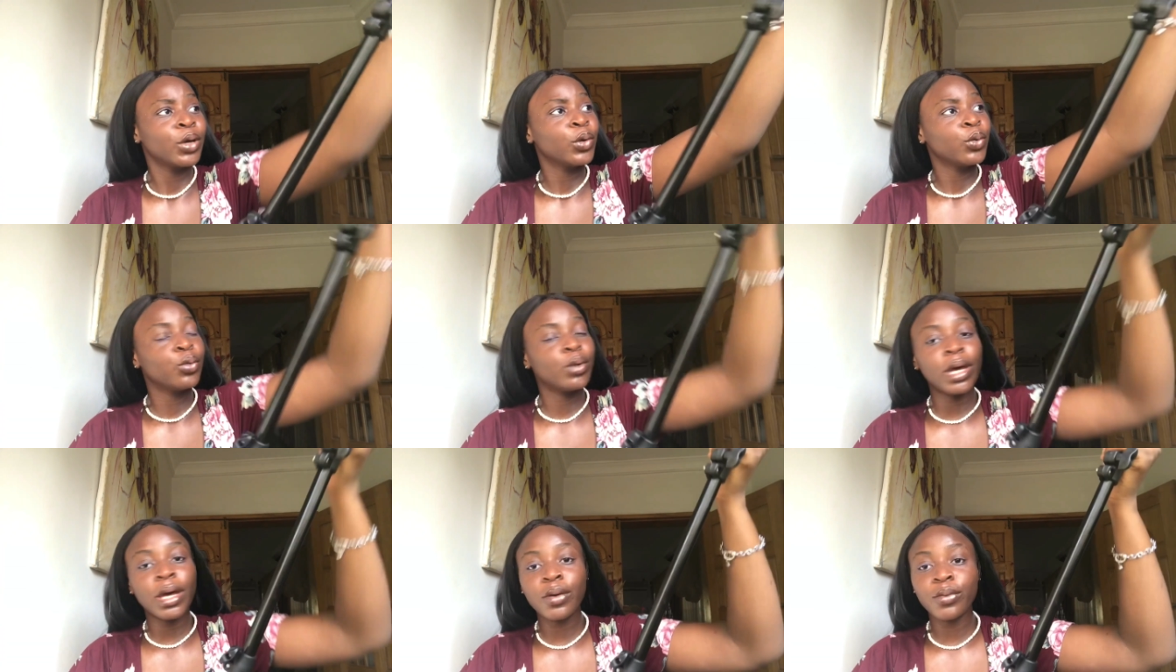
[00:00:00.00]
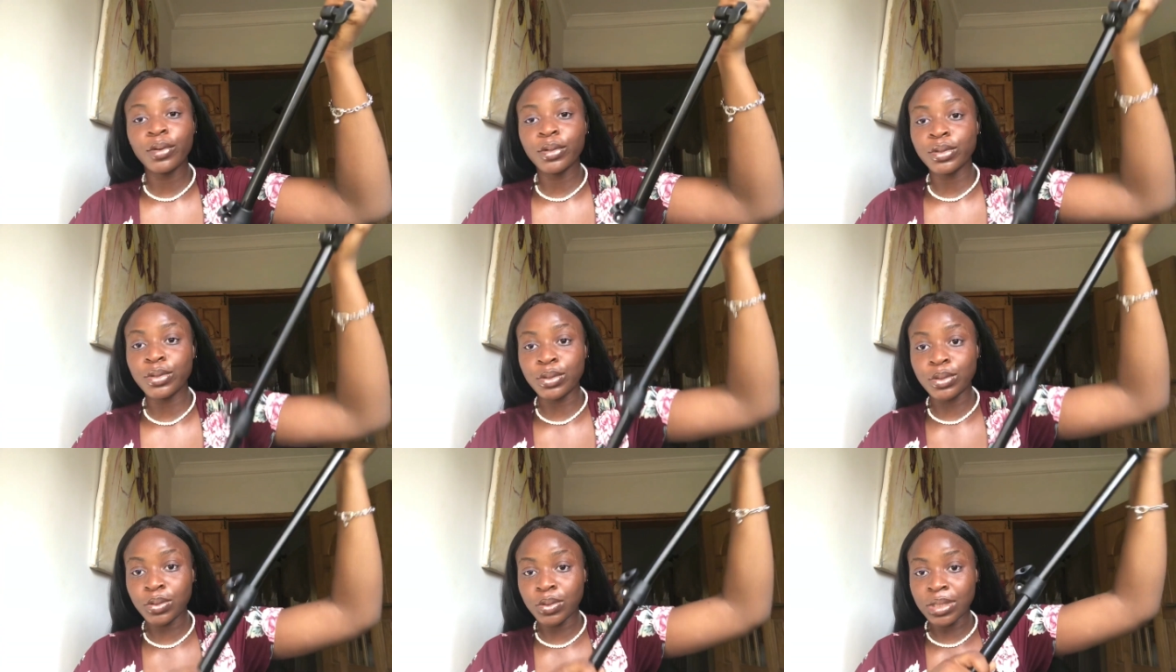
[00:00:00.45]
do I want
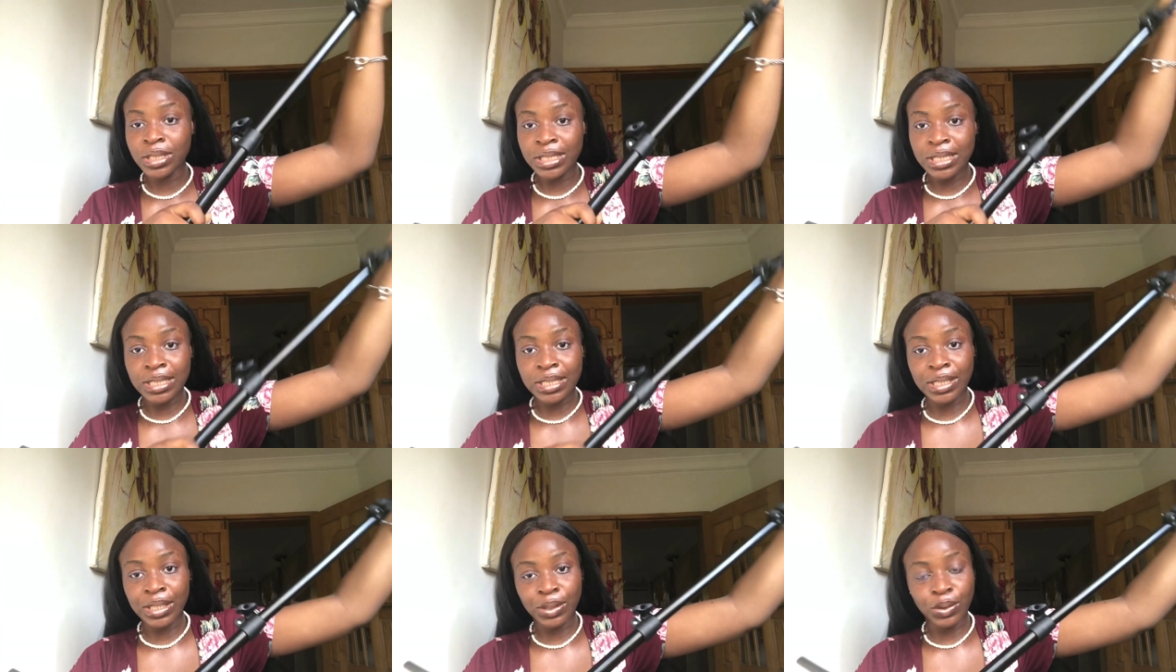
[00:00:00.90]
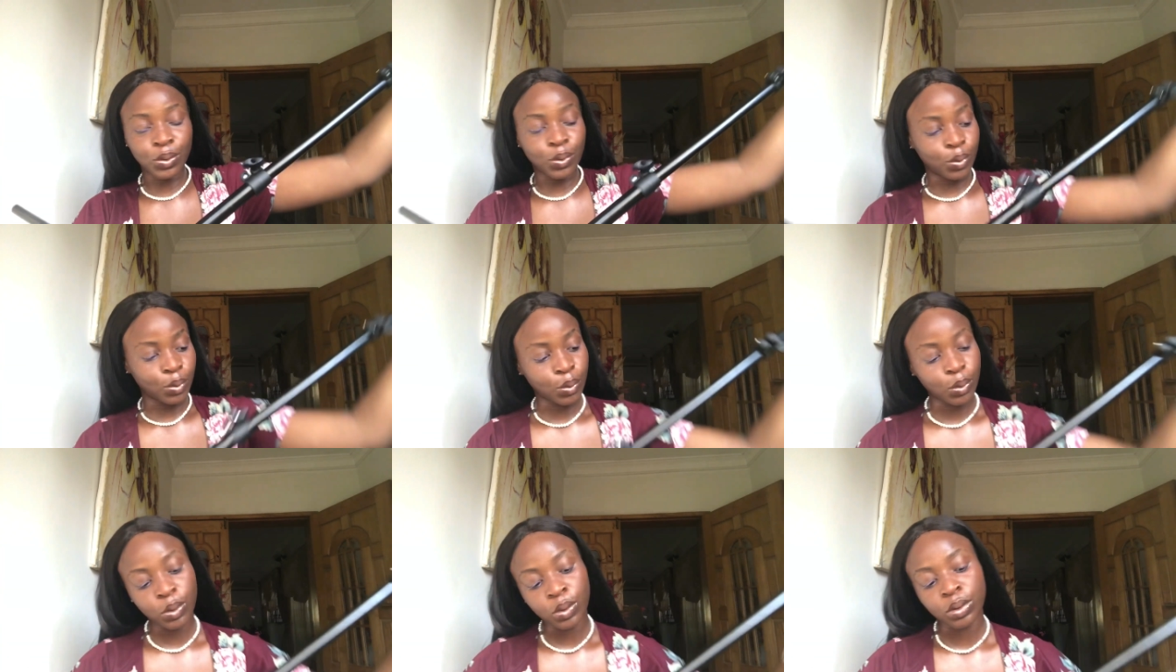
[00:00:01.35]
to do this thing or
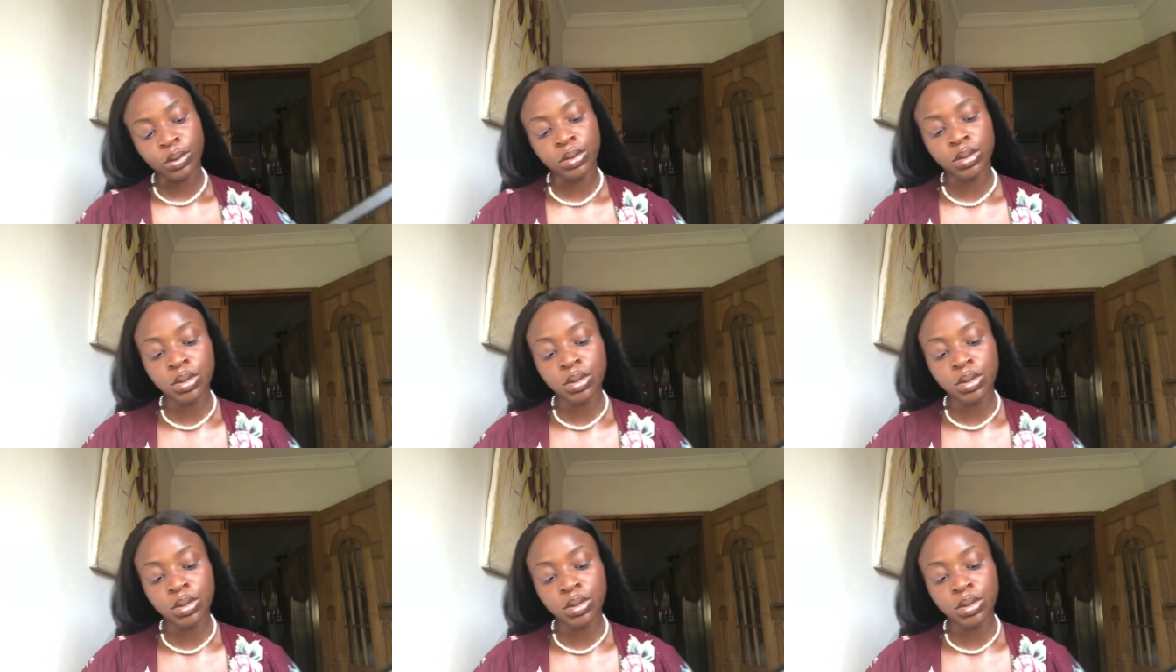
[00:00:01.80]
not?